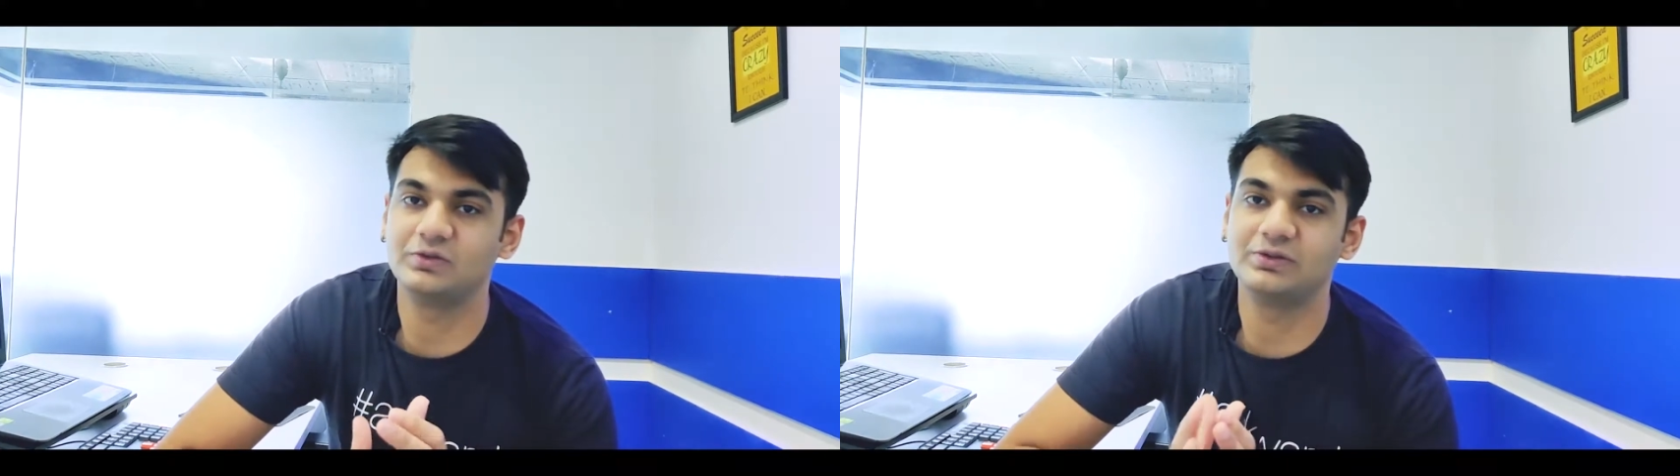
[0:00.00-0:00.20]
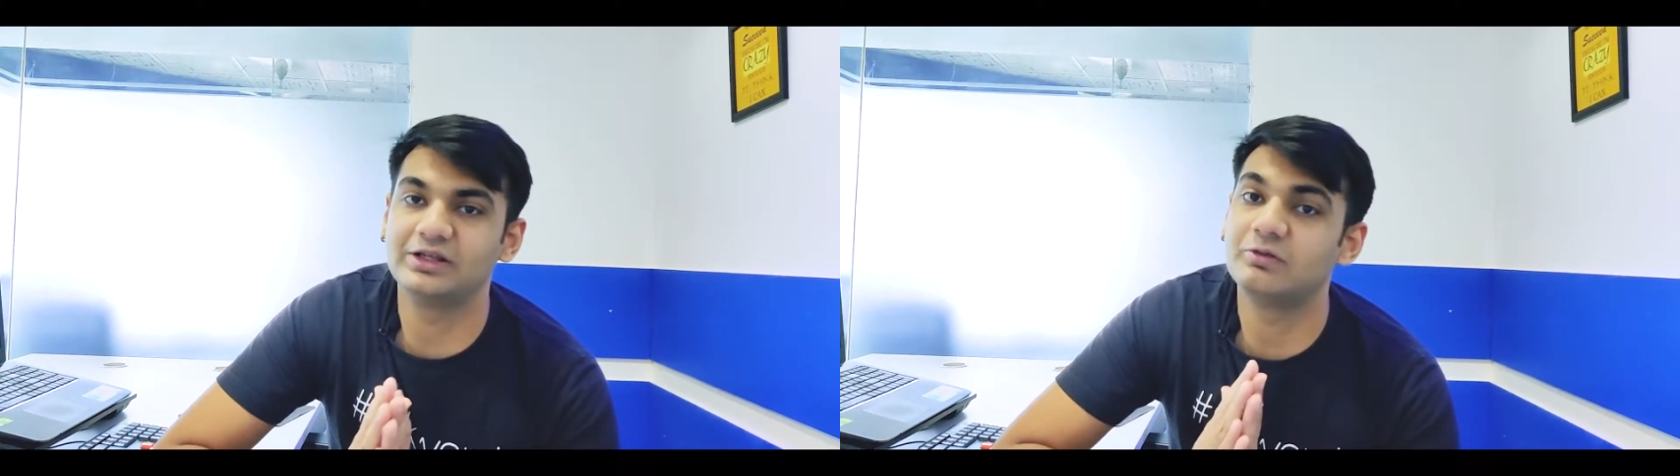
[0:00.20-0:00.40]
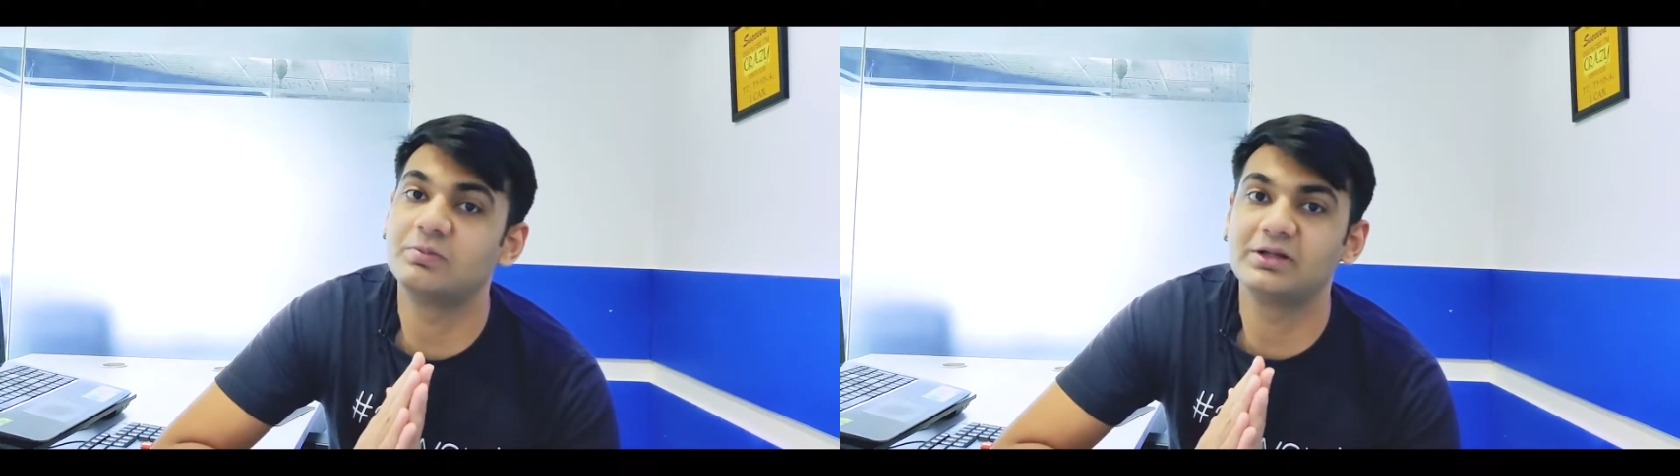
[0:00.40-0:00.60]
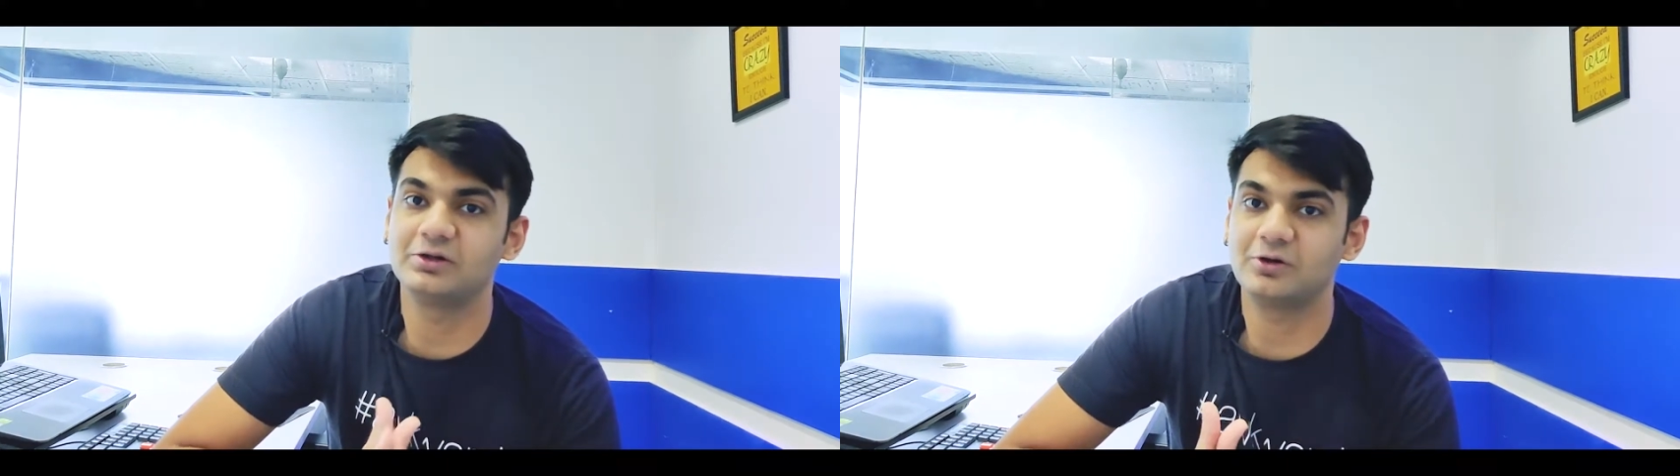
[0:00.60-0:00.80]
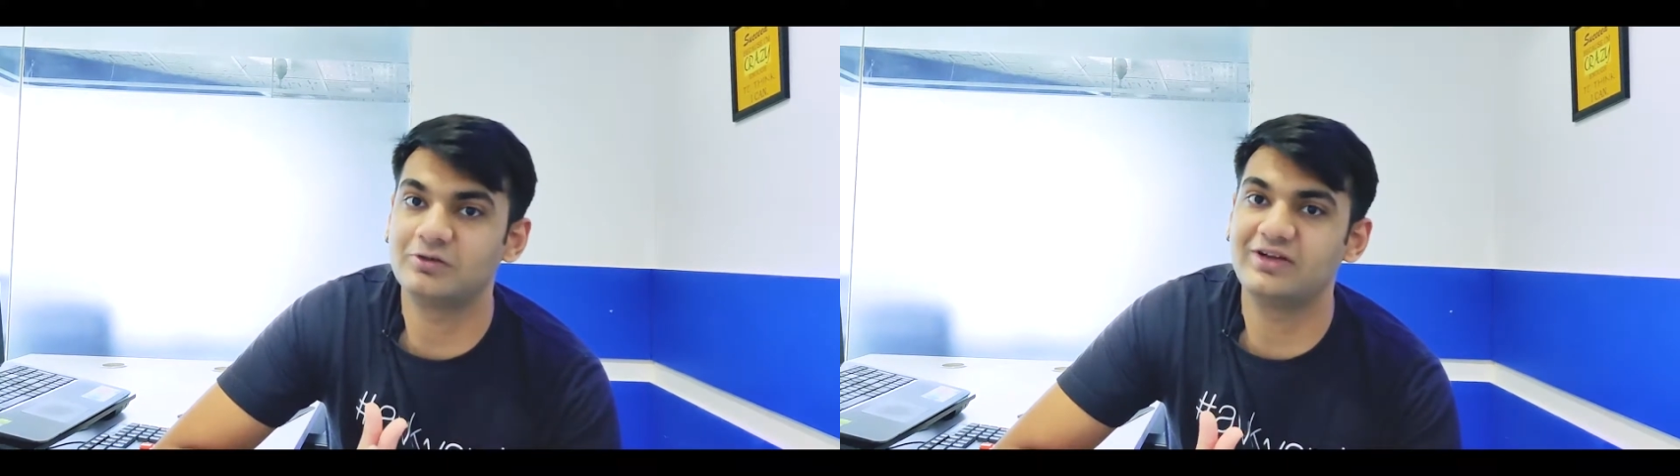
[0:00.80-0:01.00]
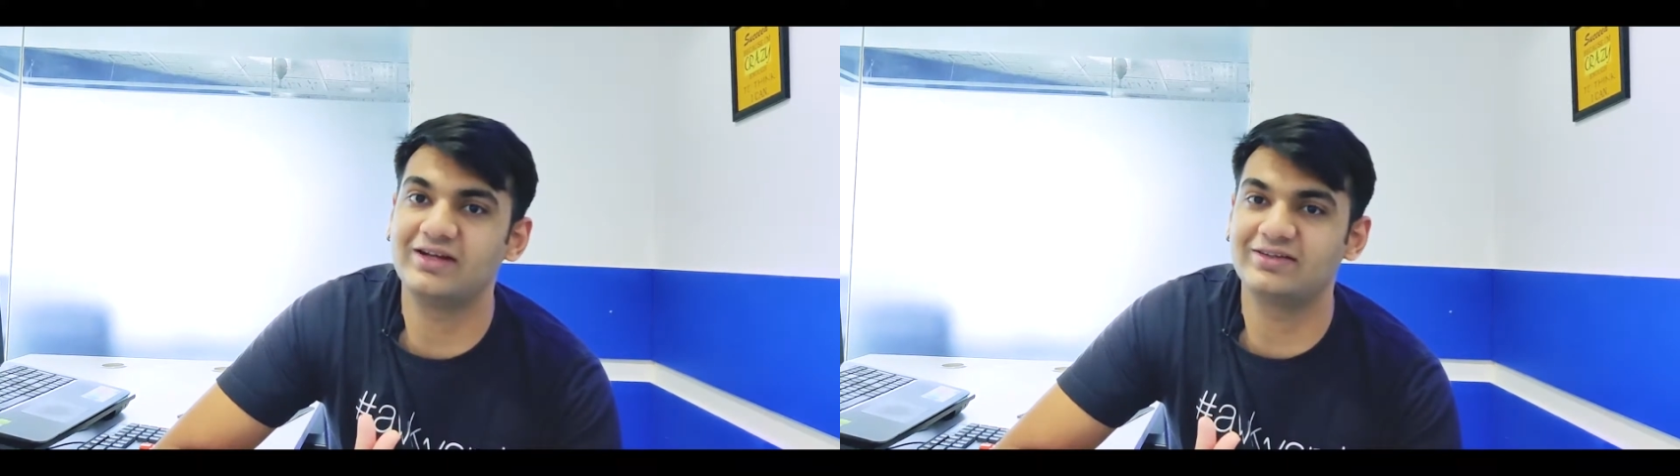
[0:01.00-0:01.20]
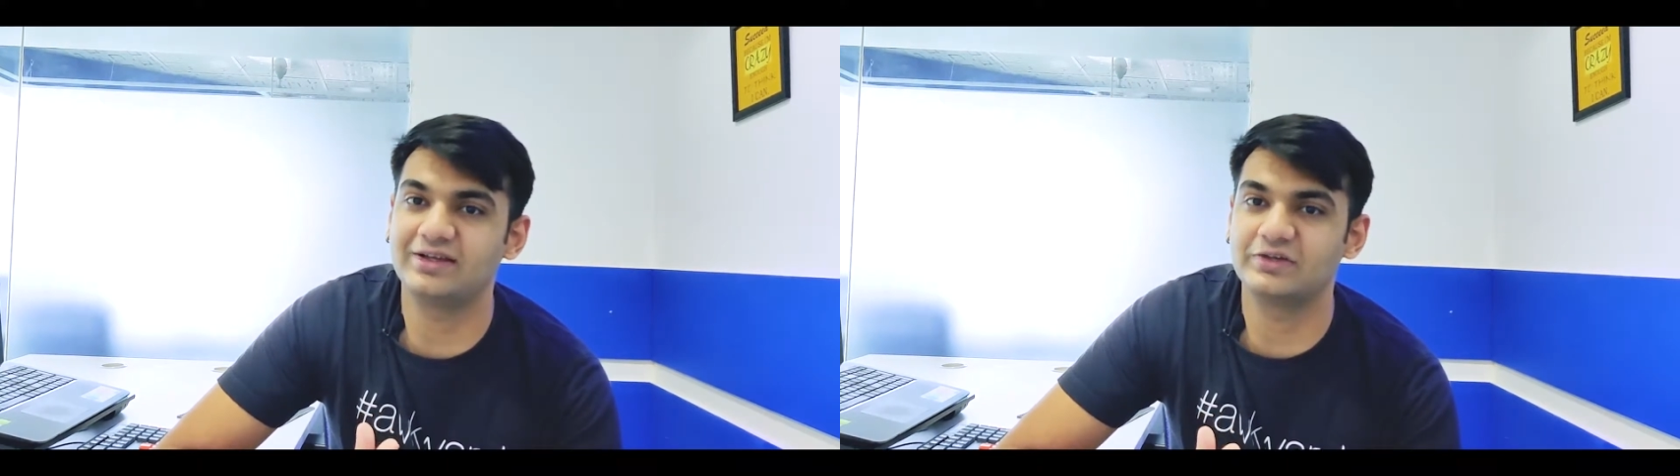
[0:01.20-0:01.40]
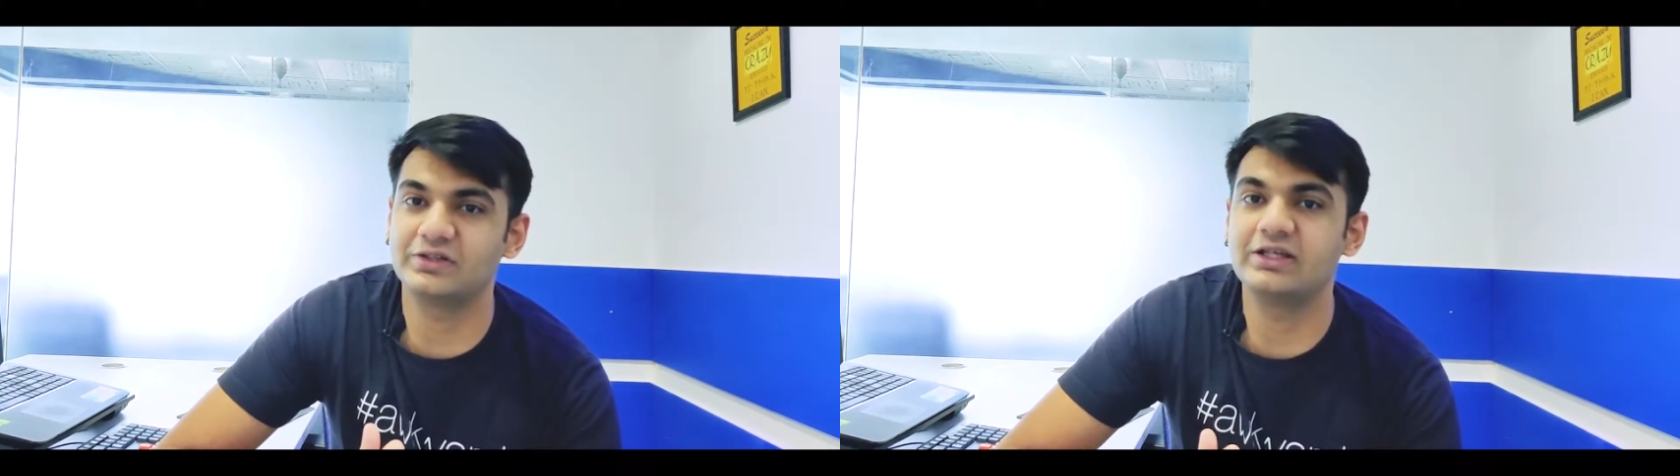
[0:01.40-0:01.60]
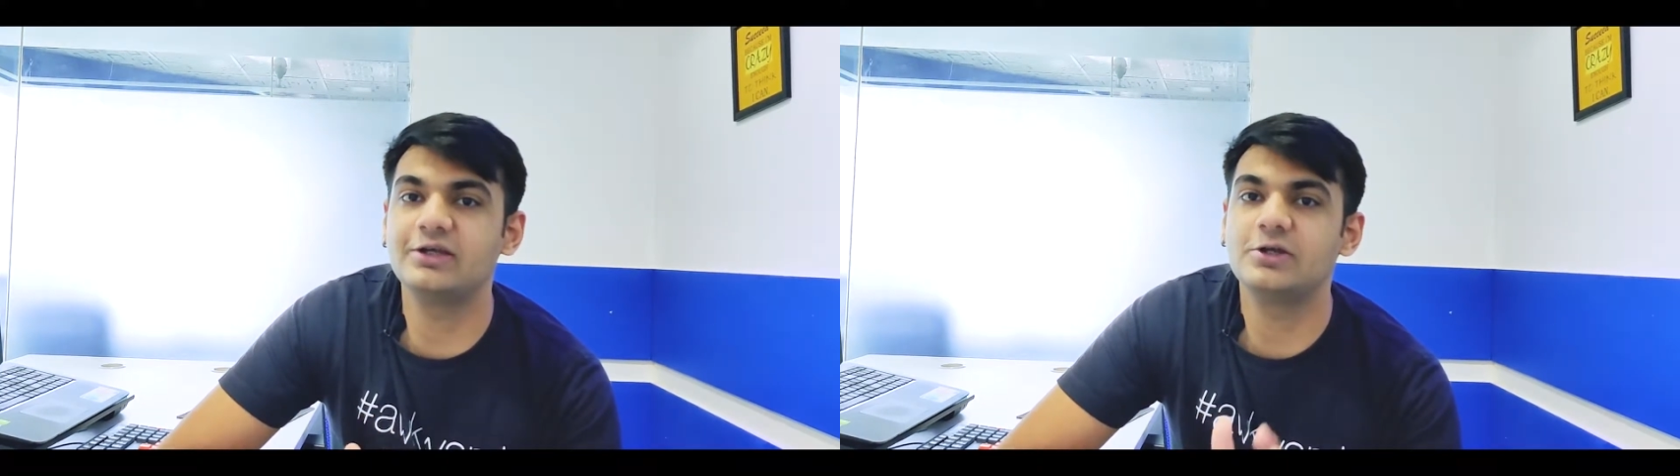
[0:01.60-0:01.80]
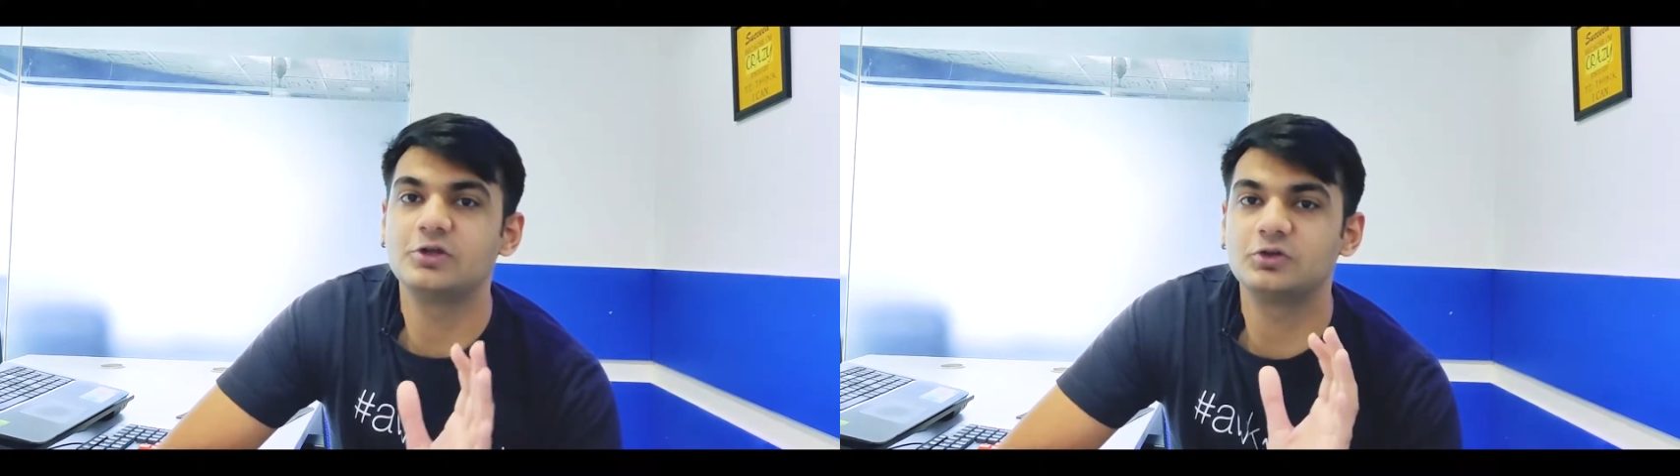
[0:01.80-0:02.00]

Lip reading: So there would be a lot of ads actually.